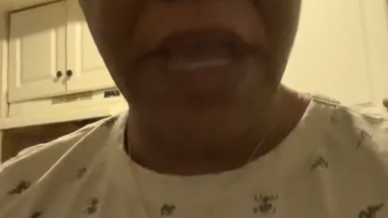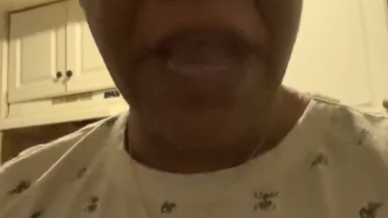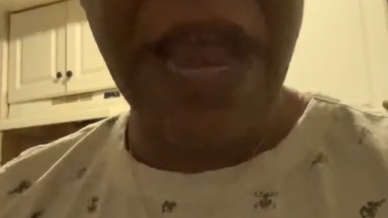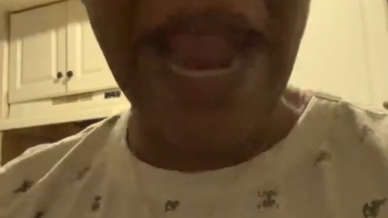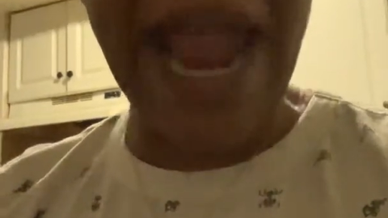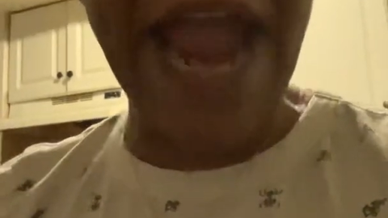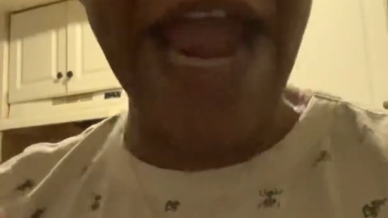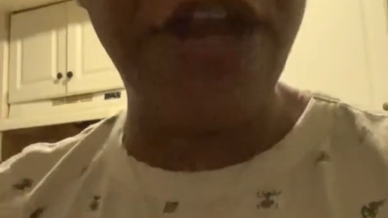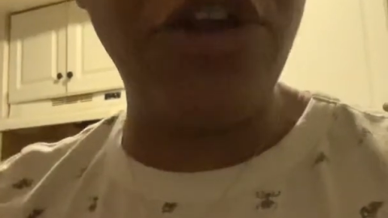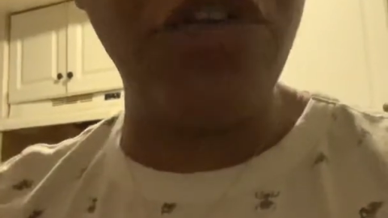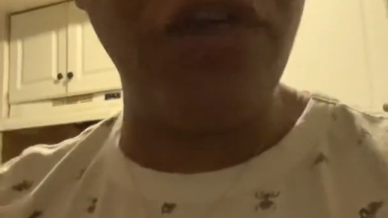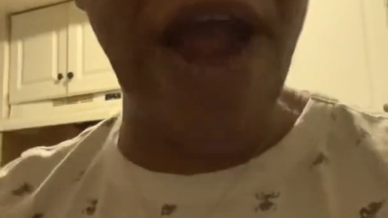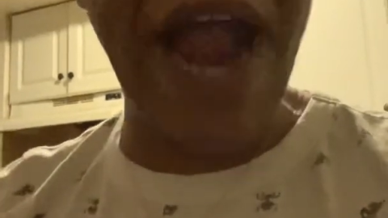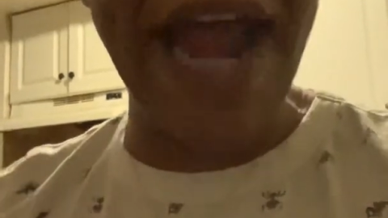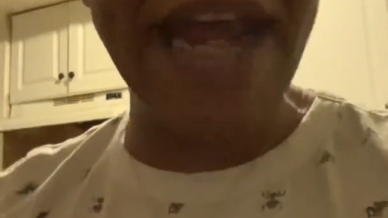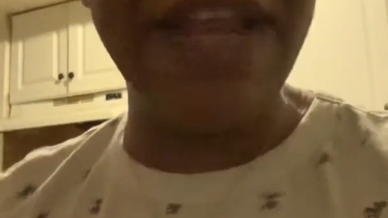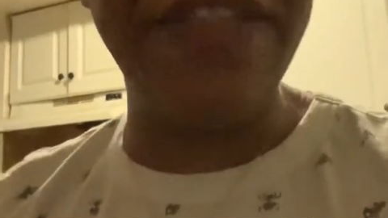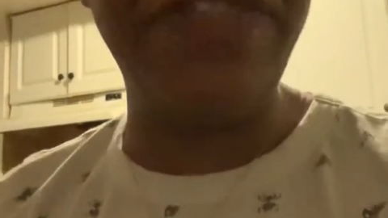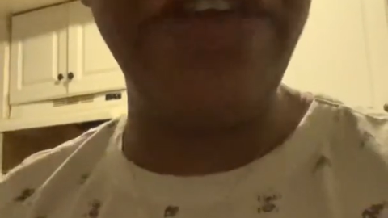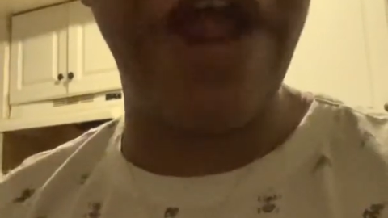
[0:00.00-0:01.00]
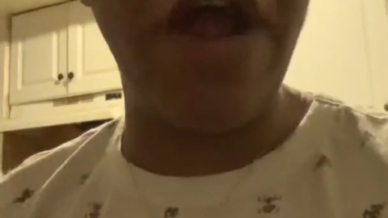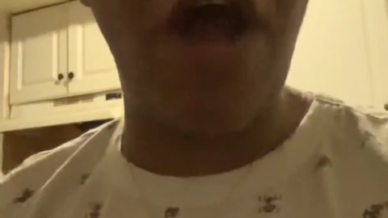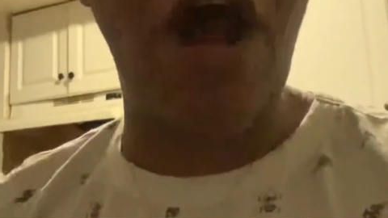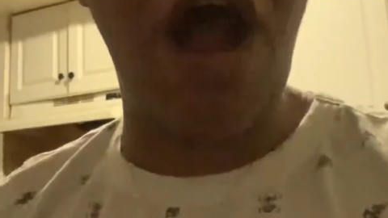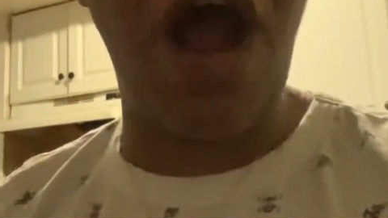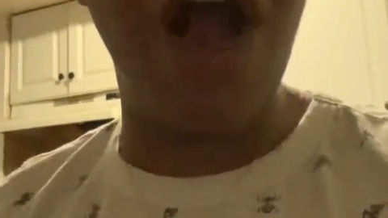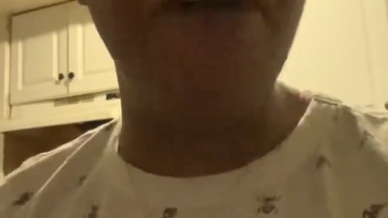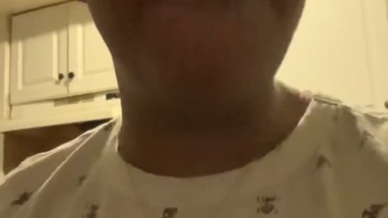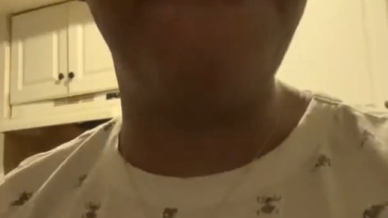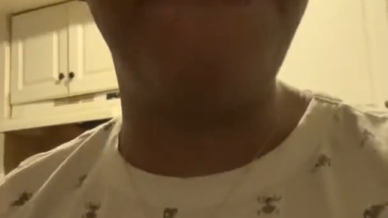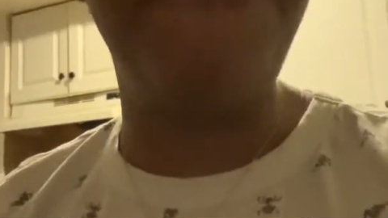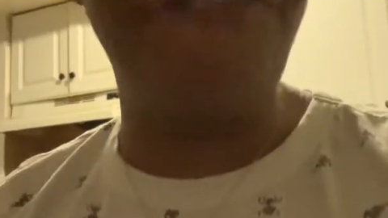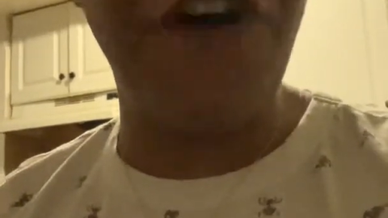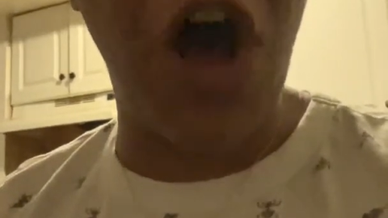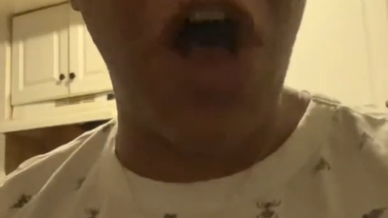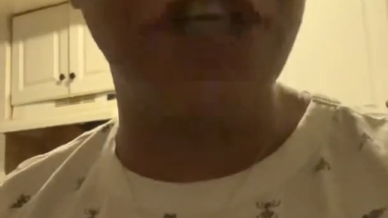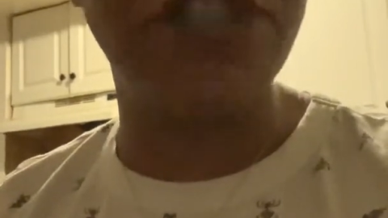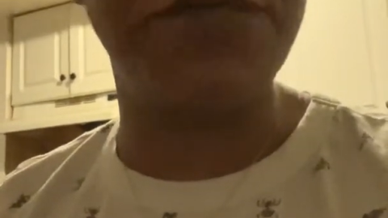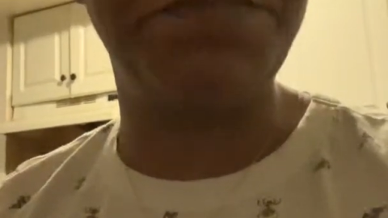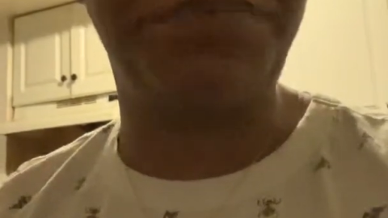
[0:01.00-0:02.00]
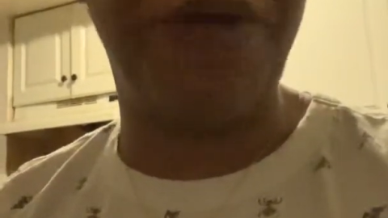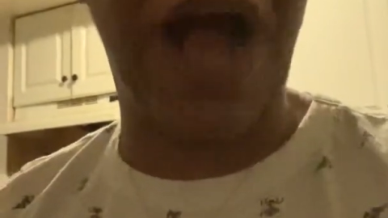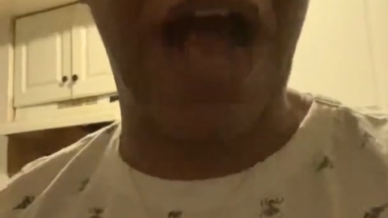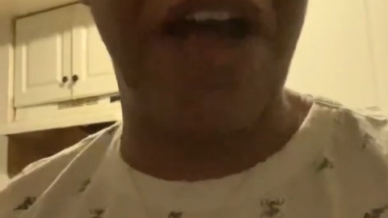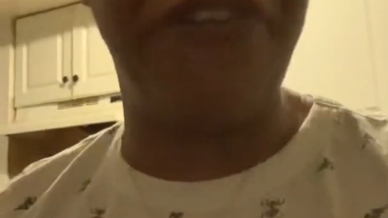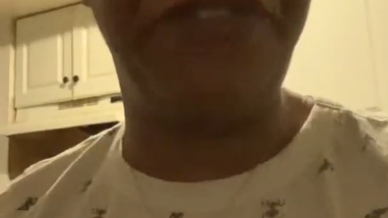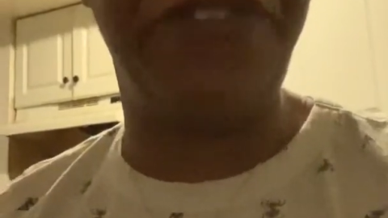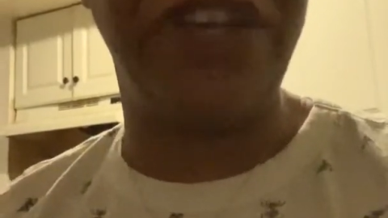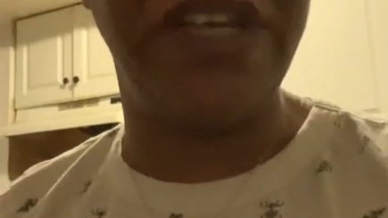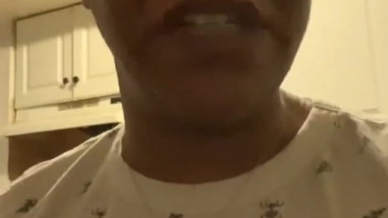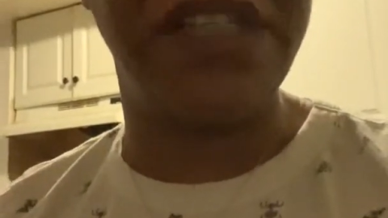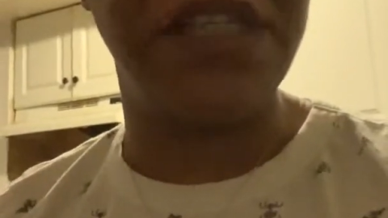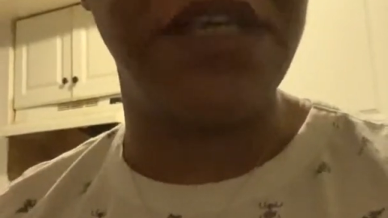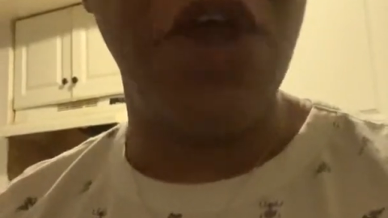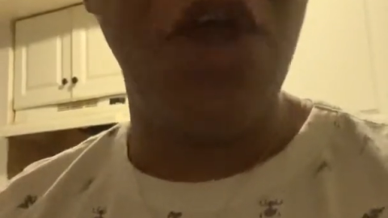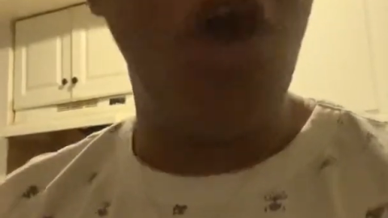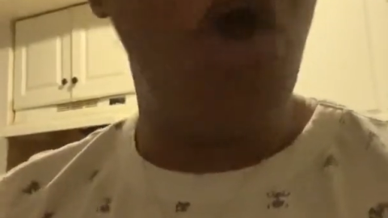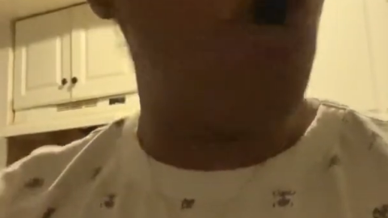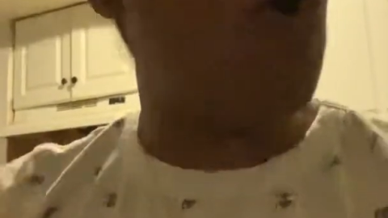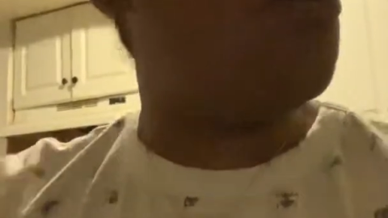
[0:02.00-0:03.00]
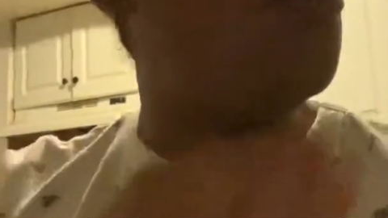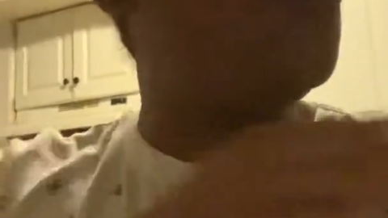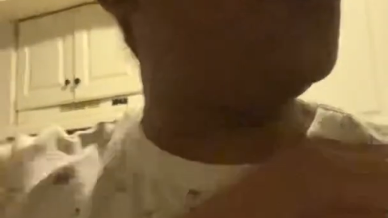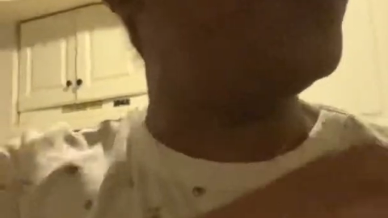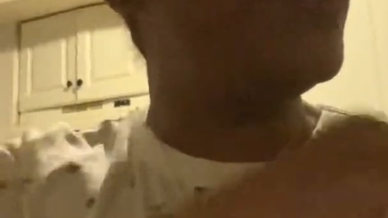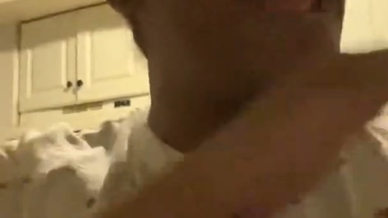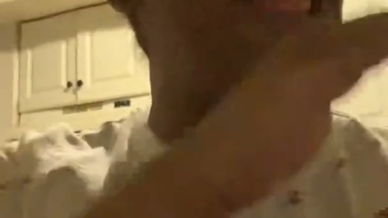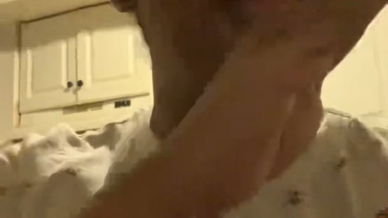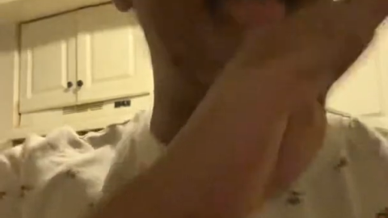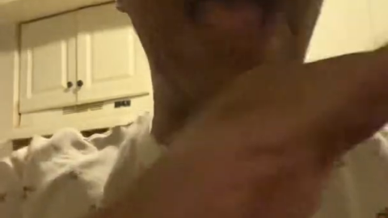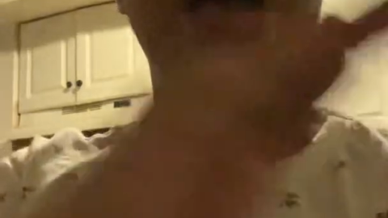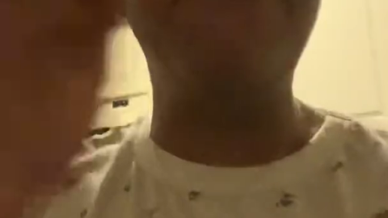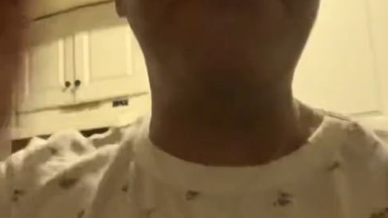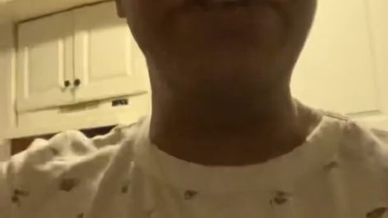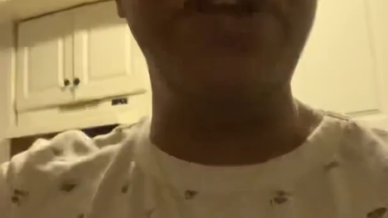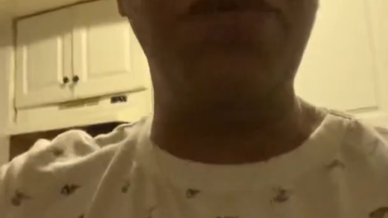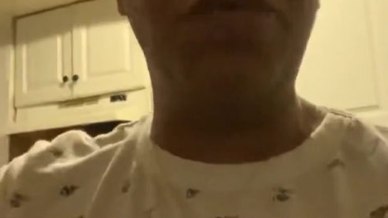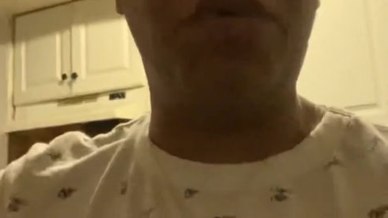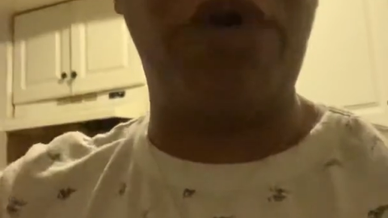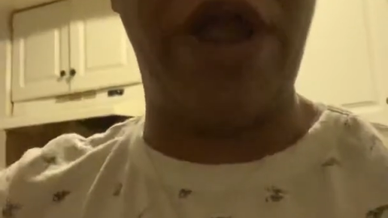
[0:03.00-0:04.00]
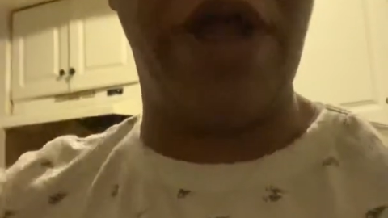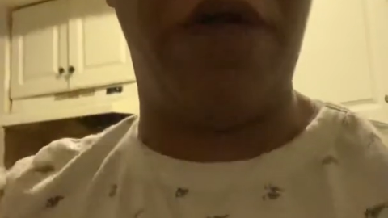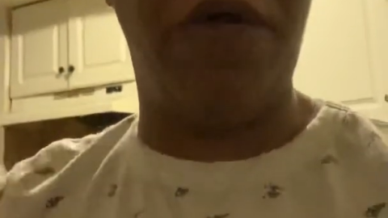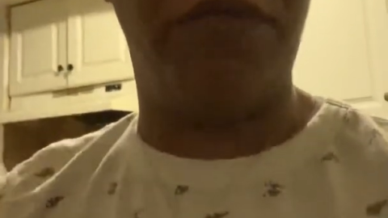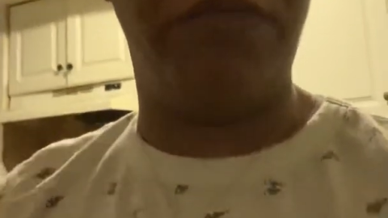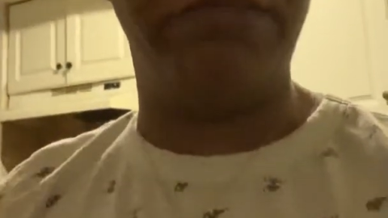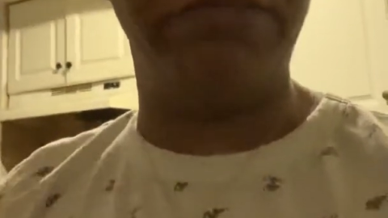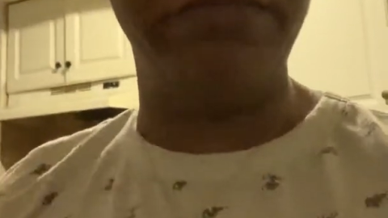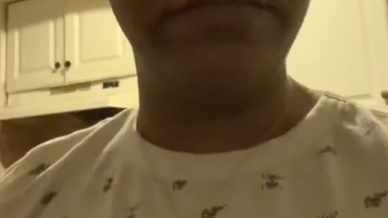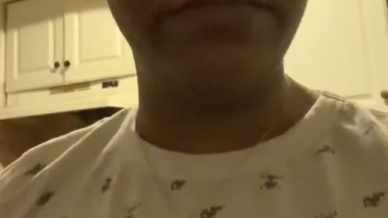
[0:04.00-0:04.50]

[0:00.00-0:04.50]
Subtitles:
And granted, there are false prophets on every realm.